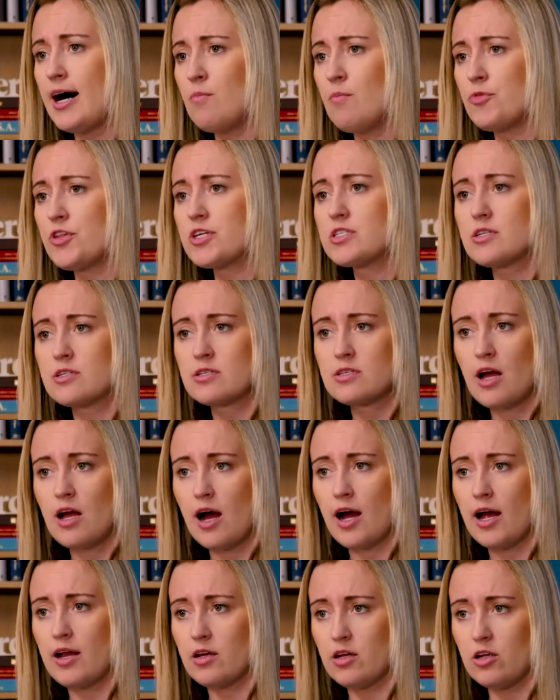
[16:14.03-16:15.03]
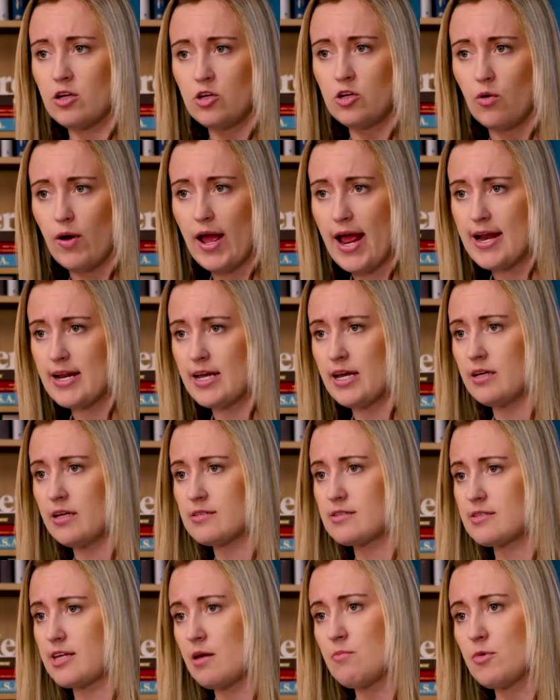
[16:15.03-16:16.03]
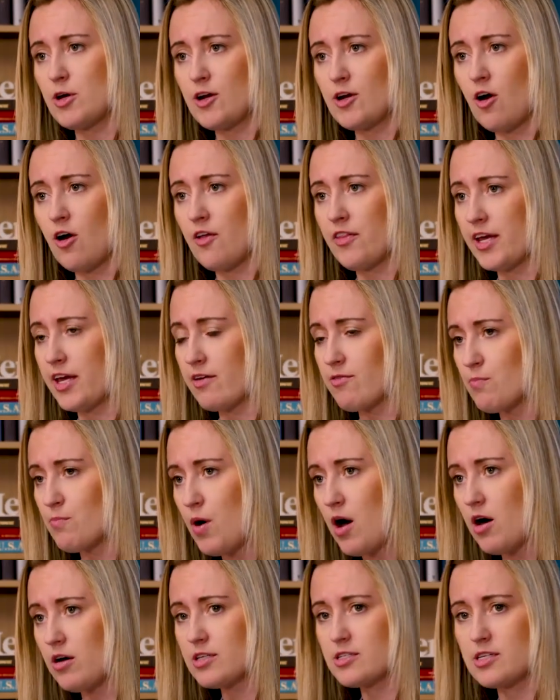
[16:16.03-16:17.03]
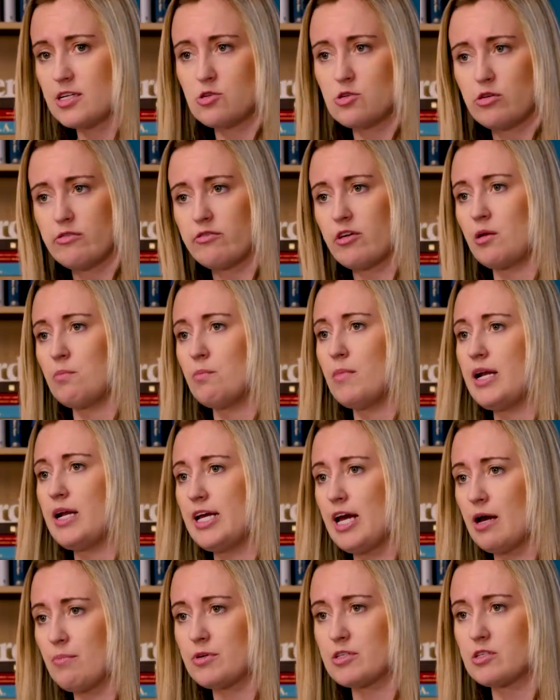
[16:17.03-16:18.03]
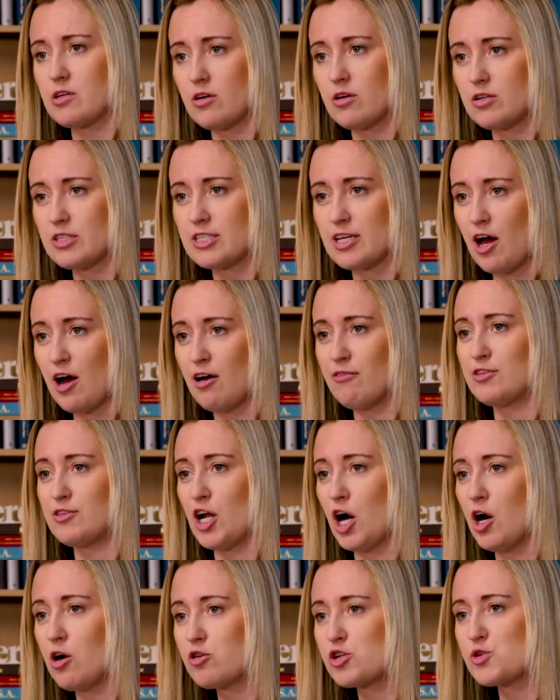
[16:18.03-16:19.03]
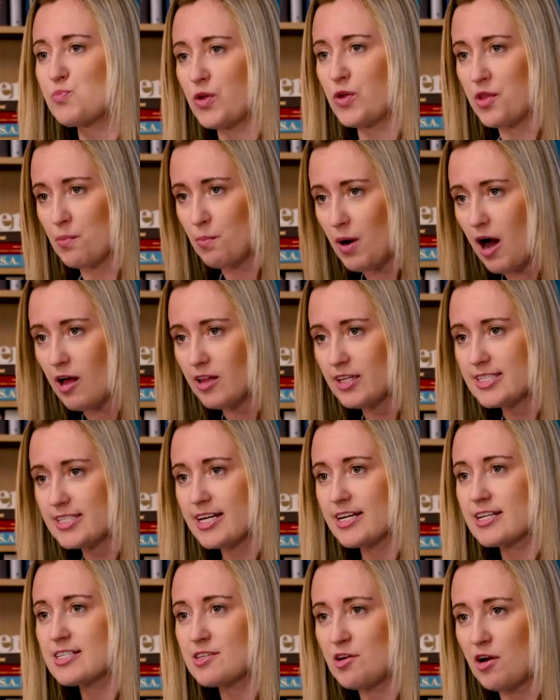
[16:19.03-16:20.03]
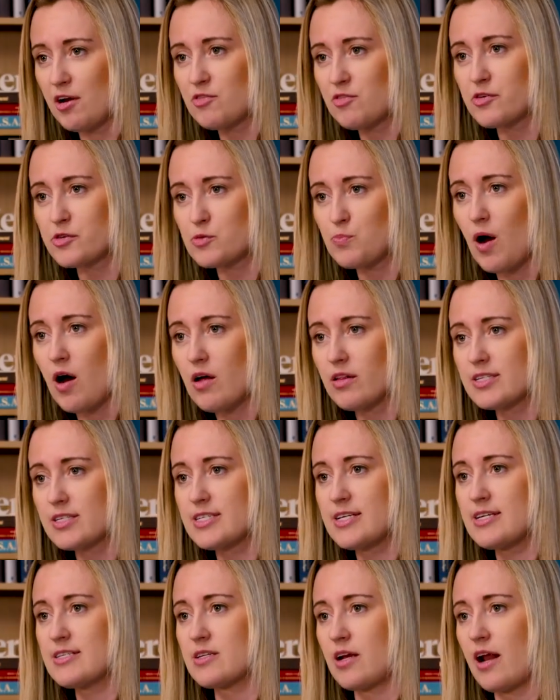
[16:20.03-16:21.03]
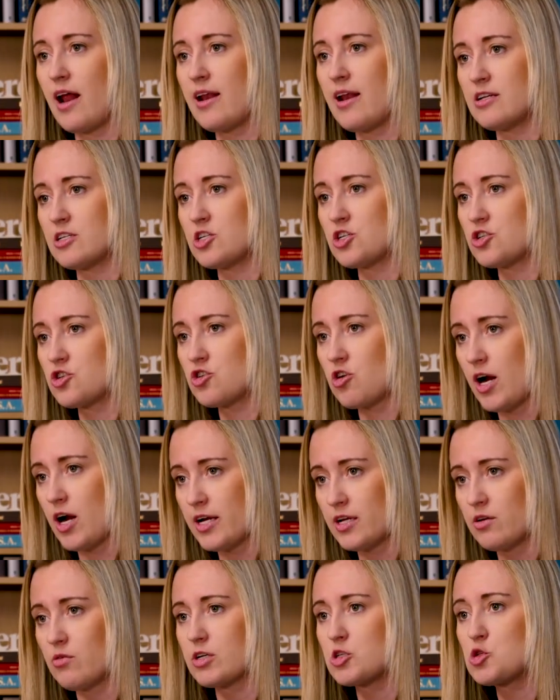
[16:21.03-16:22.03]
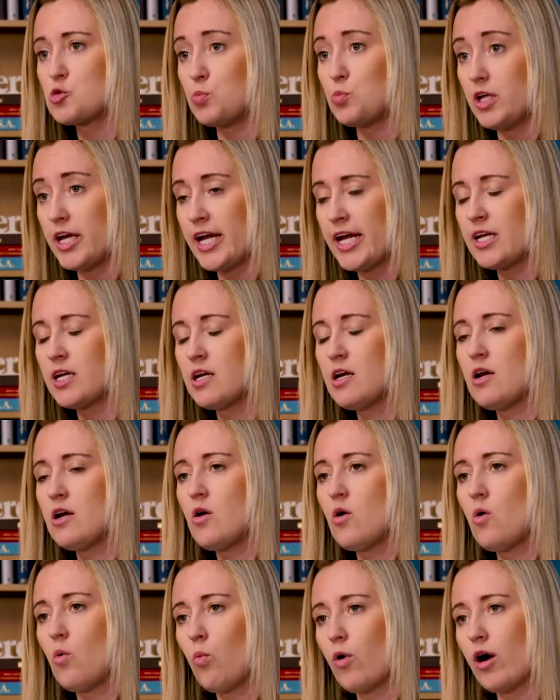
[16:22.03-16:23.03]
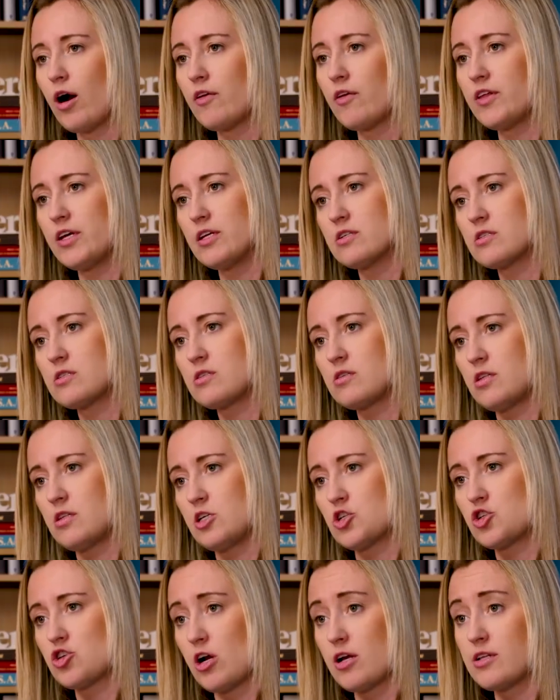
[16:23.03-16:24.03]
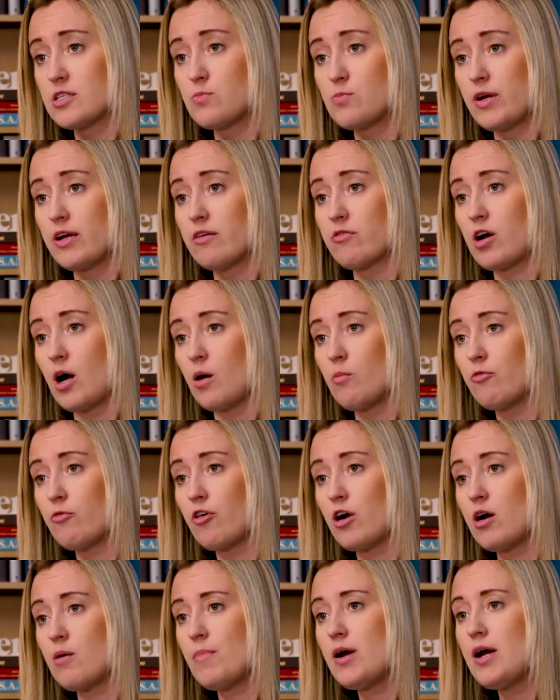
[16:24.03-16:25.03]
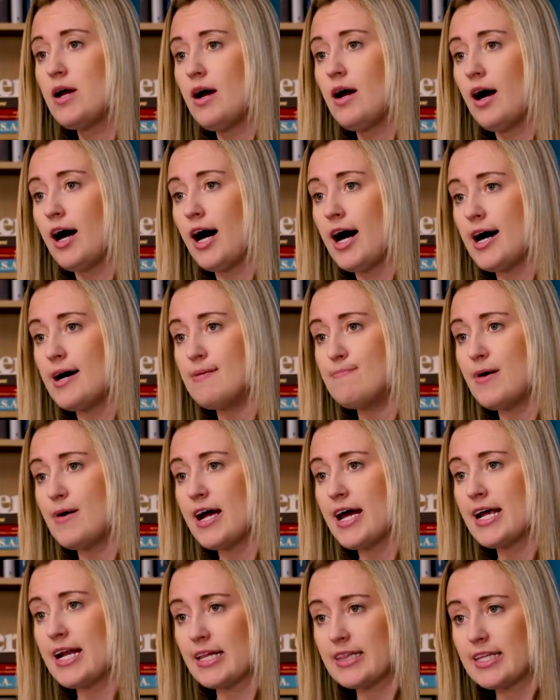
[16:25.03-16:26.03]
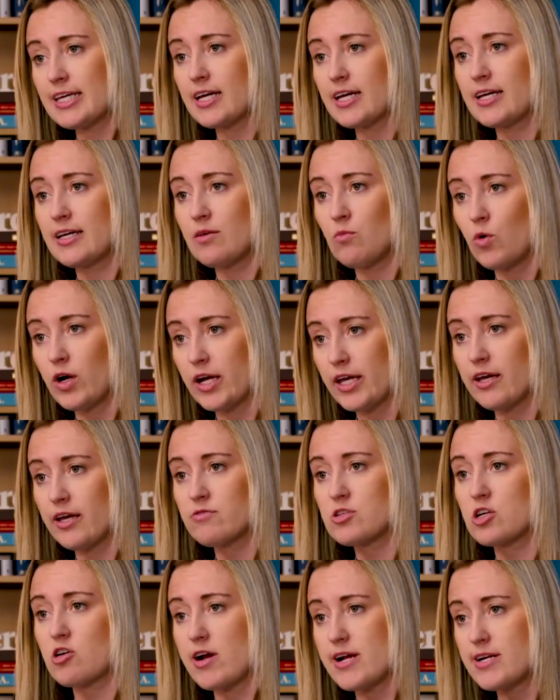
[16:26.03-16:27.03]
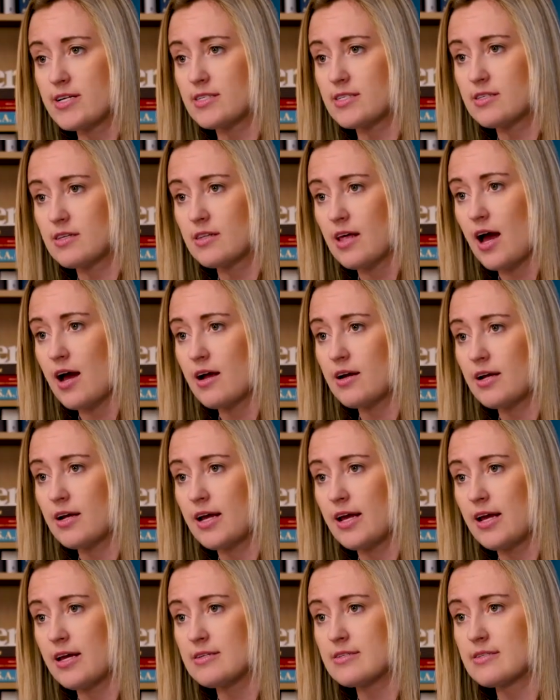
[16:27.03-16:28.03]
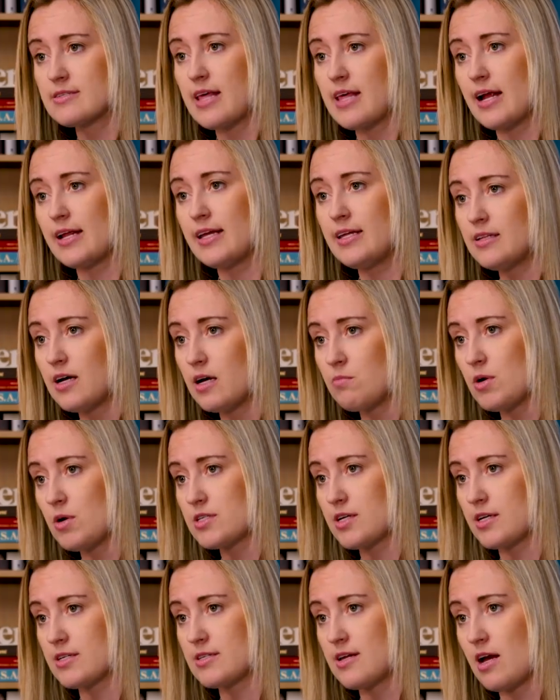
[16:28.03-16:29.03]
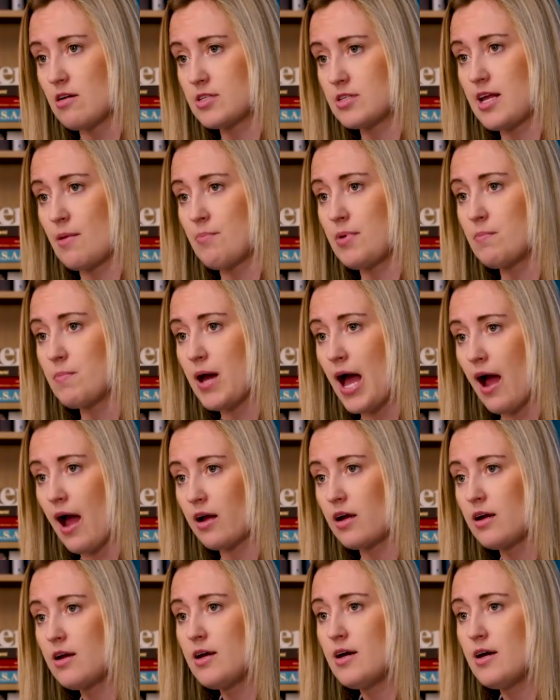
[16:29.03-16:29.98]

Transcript: This is not, any statement on the given policies. We've done many episodes of Doge, but the politics of those policies and just trying to explain where these trends may have come from. And I think what gives credence to that is that Elon Musk is now stepping back.